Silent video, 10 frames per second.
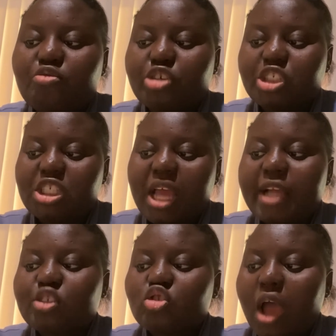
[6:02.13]
the
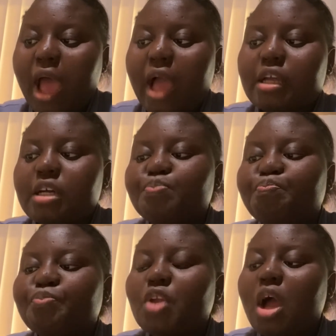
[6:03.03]
GI tract,
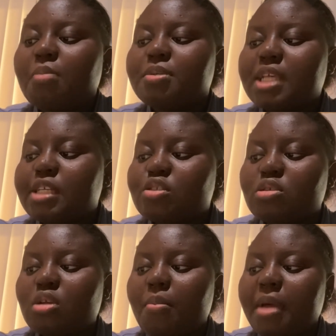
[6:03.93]
upset
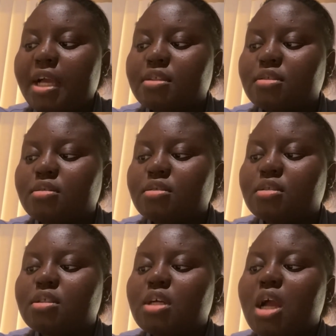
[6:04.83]
stomach,
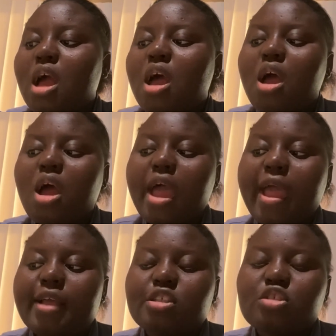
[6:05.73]

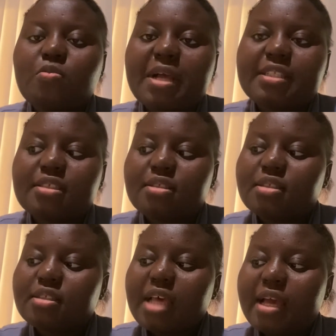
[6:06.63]
and
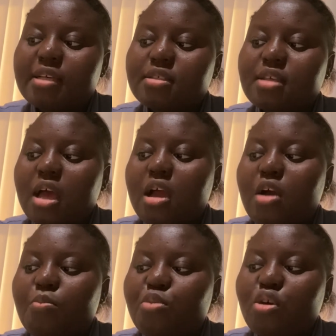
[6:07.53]
stomatitis,
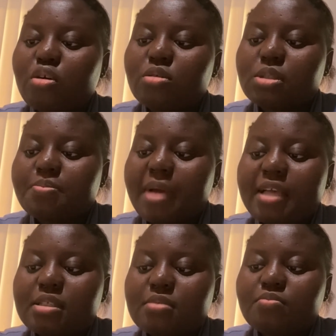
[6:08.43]

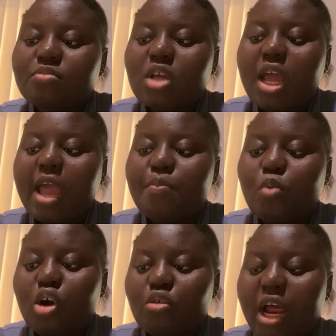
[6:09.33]
bronchospasm, and
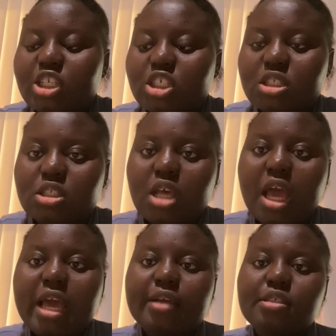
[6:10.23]
more rashes.
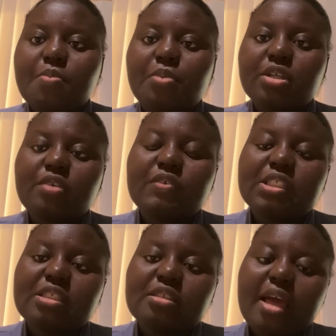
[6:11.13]
It's important for
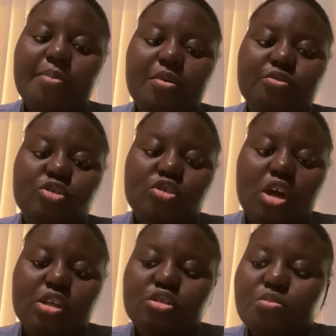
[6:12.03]
this type of
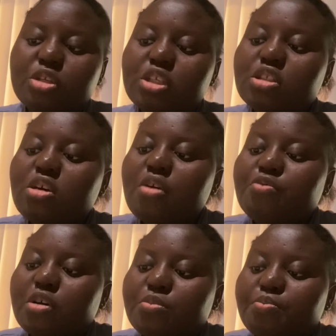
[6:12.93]
drug to monitor
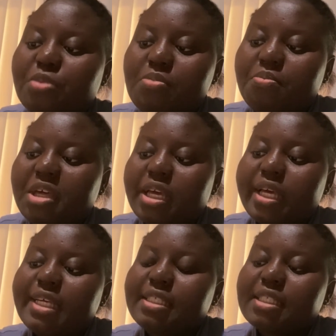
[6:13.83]
for
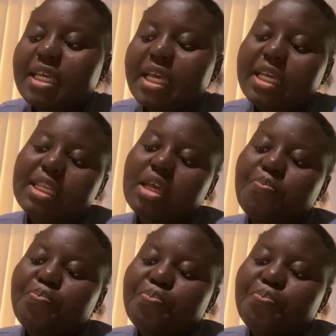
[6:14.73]
BP, skin,